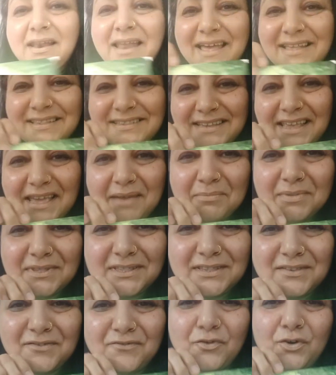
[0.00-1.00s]
landscape,
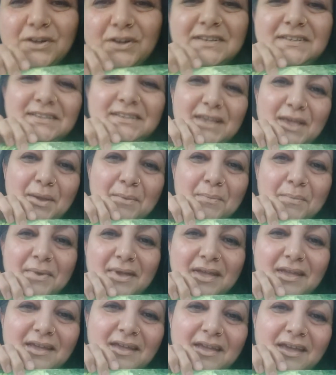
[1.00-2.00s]
it's a forest scape,
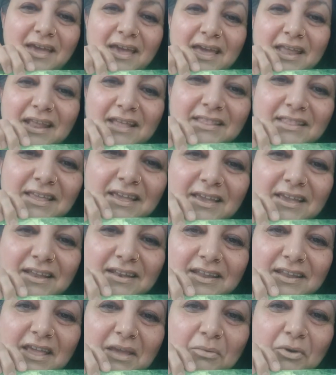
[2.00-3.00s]
and I think
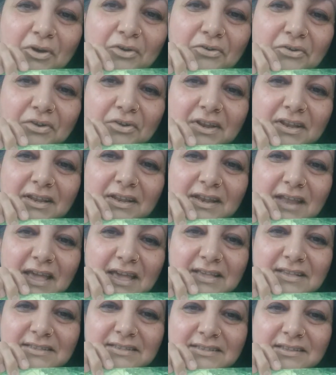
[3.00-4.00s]
it came out really
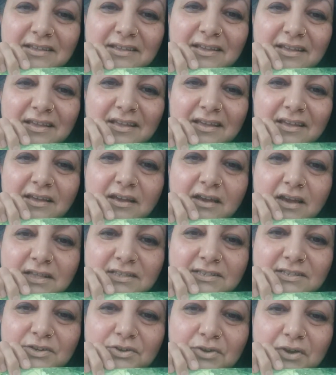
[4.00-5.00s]
nice,
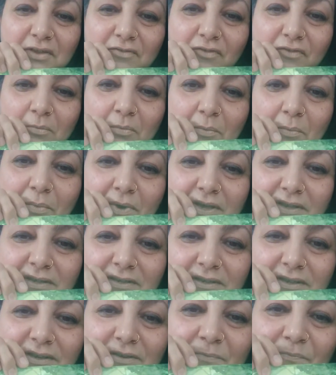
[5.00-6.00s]
considering from a
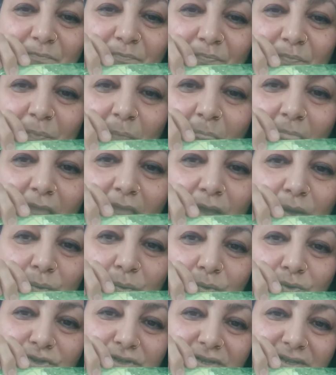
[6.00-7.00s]
person
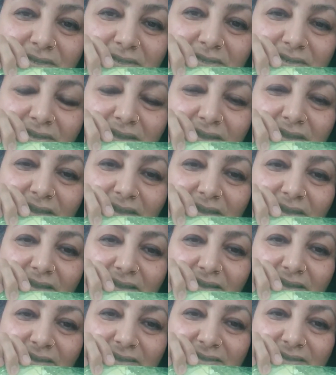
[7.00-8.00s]
who just
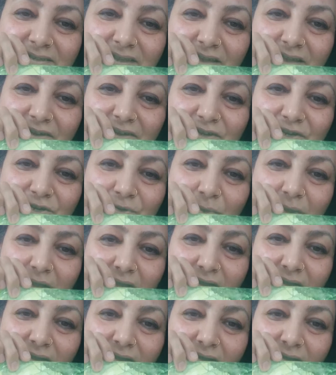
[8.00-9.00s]
started
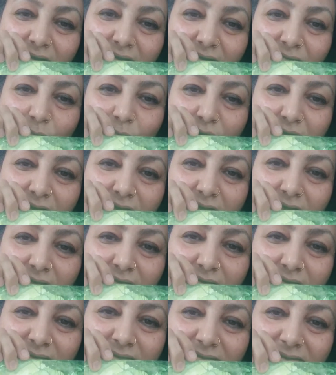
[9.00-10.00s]
doing
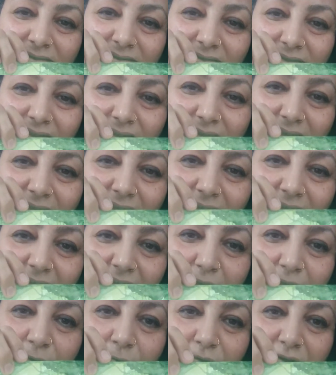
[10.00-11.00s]
watercolors.
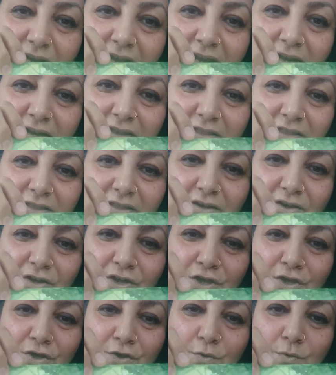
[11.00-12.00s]
I could get the
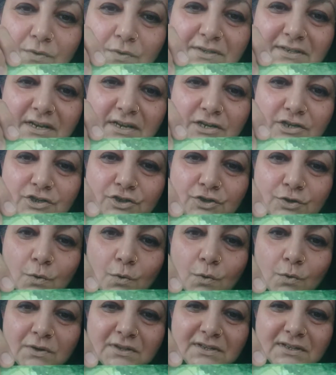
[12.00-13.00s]
hues and
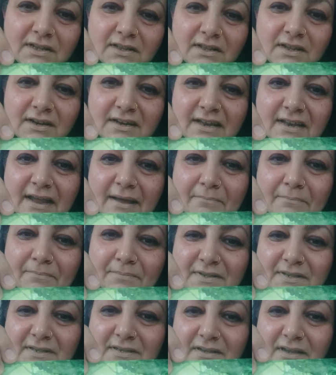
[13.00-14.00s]
tones and the
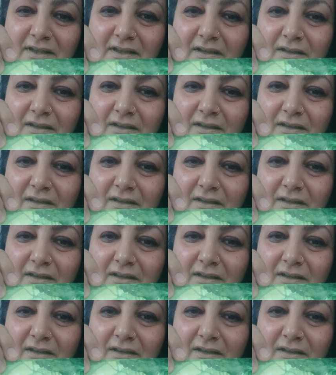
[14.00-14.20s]
depths,